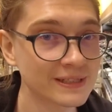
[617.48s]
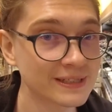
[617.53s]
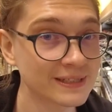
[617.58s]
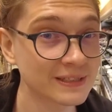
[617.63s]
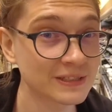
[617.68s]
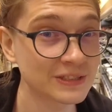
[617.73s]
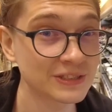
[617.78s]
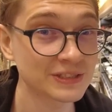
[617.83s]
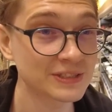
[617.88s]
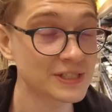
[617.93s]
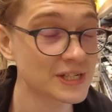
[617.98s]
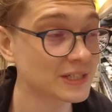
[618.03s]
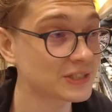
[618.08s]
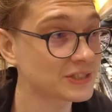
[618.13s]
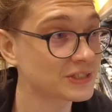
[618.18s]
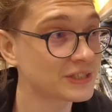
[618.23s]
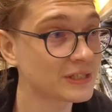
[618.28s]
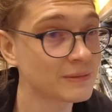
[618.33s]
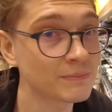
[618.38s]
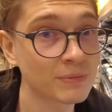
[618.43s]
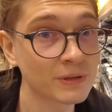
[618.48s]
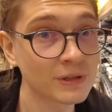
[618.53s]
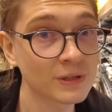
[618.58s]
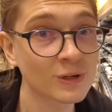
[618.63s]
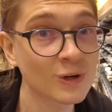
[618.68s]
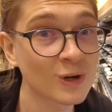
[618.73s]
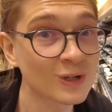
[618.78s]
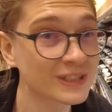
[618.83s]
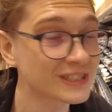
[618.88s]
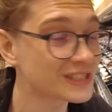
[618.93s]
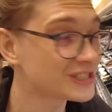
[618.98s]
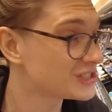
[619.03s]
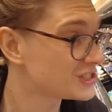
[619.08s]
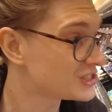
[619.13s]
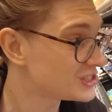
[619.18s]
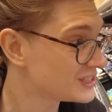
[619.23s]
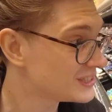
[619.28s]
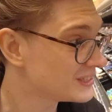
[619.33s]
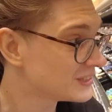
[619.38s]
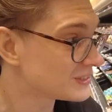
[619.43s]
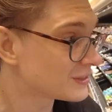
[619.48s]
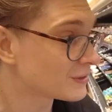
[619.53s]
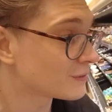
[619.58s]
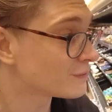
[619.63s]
is just simple cottage cheese or